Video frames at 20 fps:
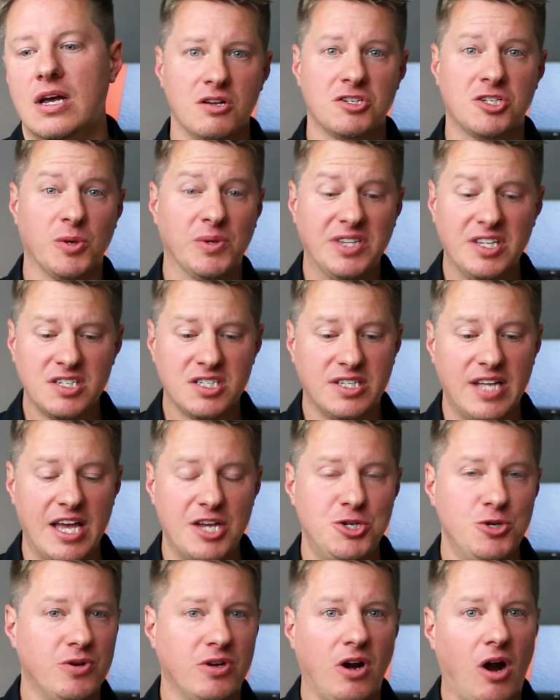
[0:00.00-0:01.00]
So at this
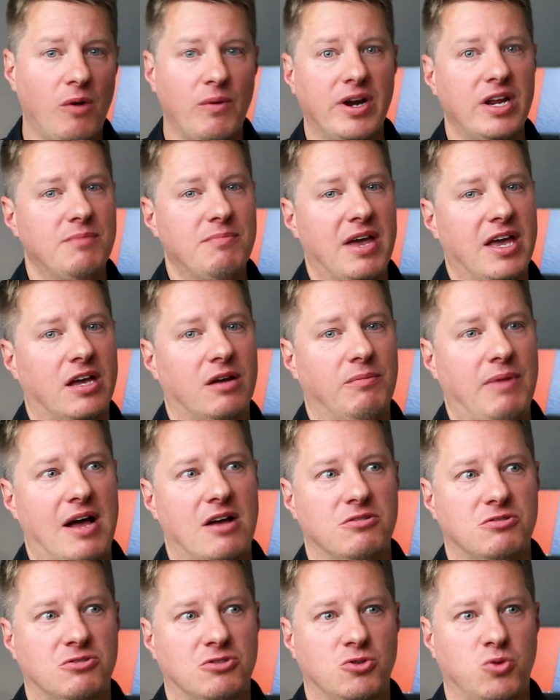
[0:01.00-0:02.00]
stage, you can already make
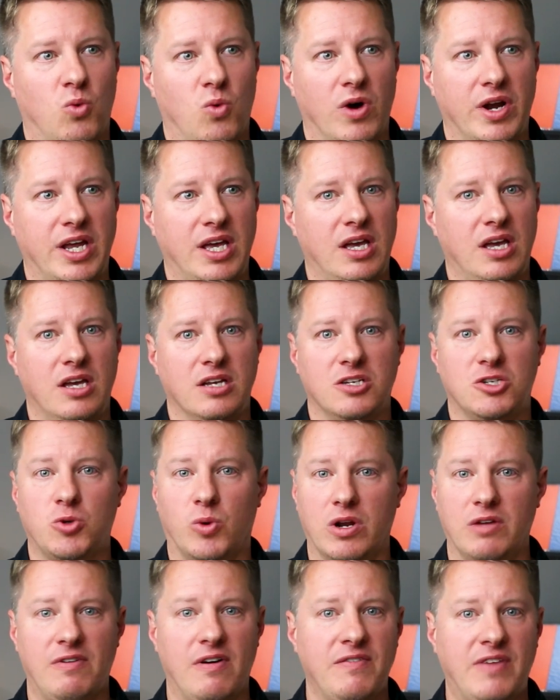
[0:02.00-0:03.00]
about 20 to
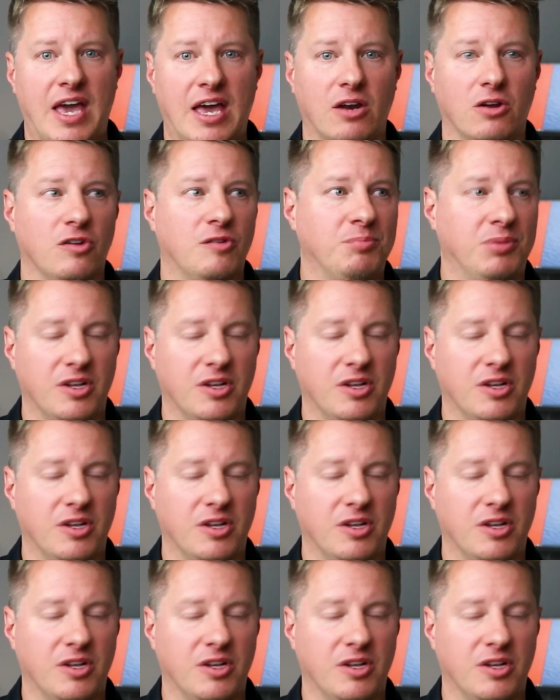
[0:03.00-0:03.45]
25 candles,